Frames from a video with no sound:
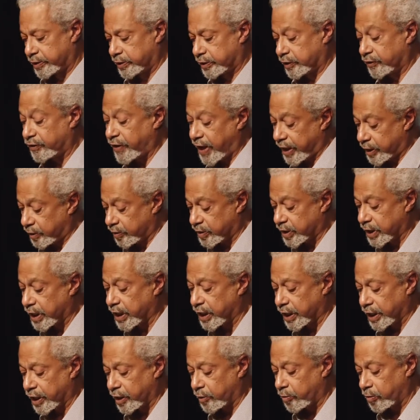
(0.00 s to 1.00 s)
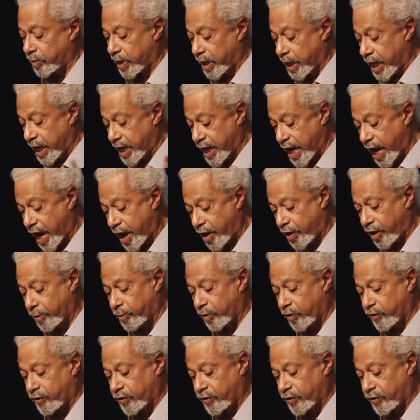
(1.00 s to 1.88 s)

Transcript: In fact, it was an Indian, but an Arab